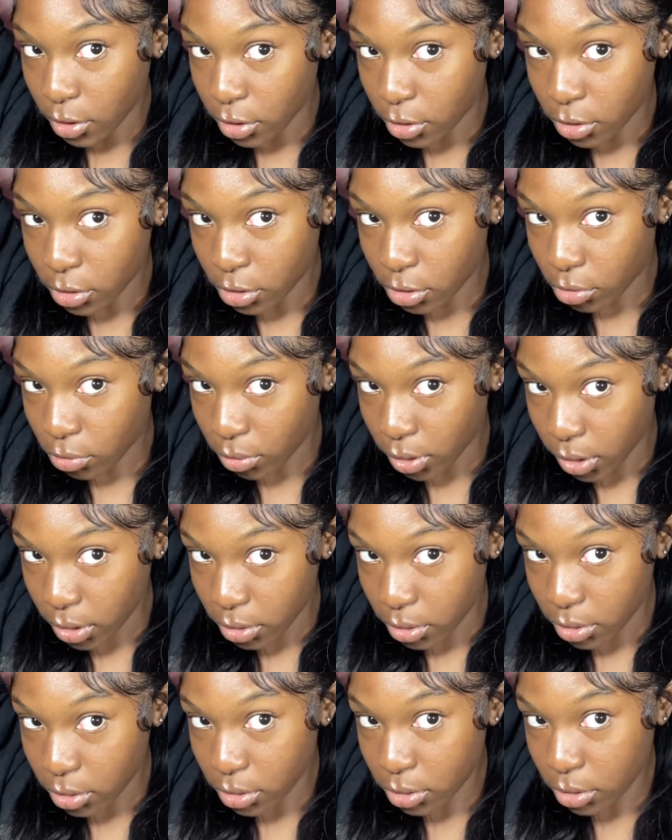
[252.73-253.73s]

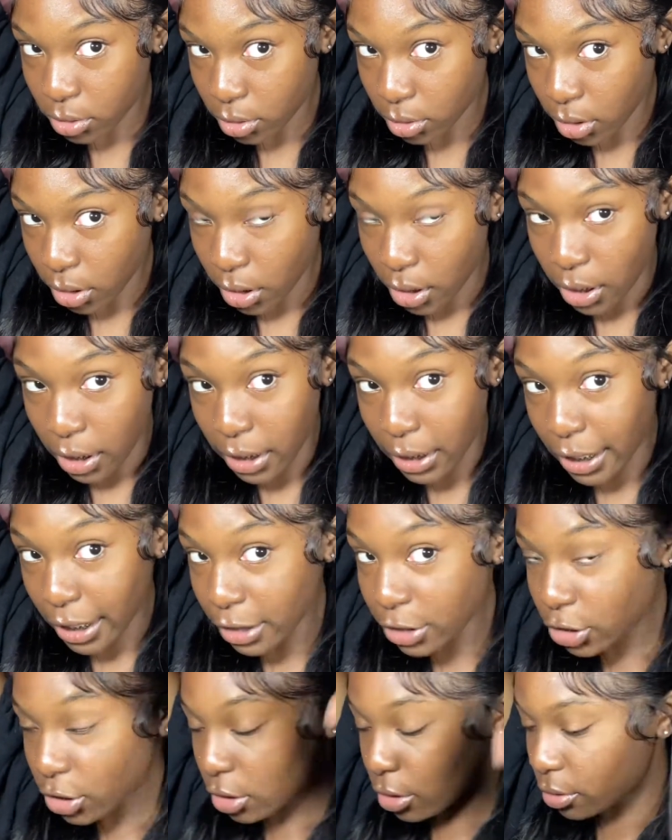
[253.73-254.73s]
Twist. And as
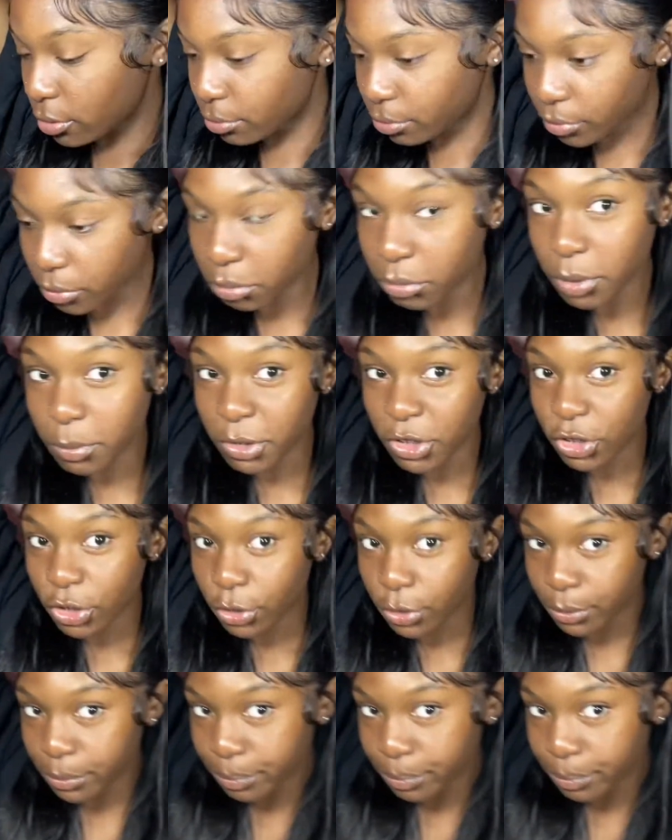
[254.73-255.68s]
let me show you.